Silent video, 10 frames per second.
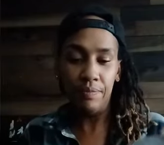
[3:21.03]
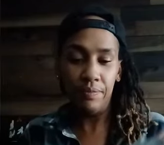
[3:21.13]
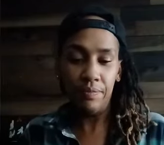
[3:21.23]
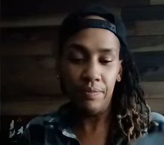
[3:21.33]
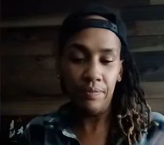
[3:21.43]

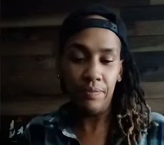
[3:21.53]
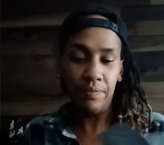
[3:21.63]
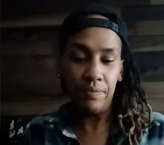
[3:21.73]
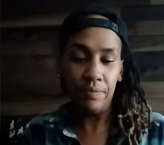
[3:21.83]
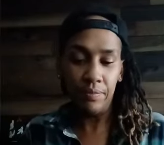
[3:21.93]

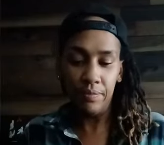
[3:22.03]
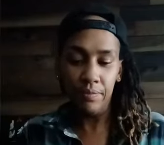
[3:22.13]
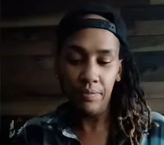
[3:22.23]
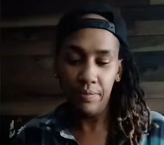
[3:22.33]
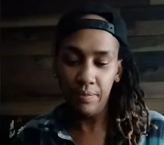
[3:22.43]

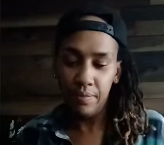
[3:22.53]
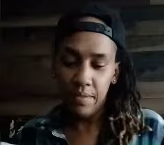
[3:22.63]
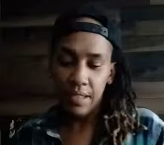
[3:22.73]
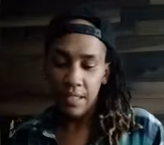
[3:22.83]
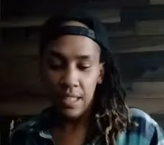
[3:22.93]

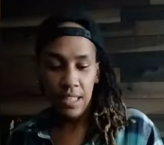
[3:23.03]
[no speech]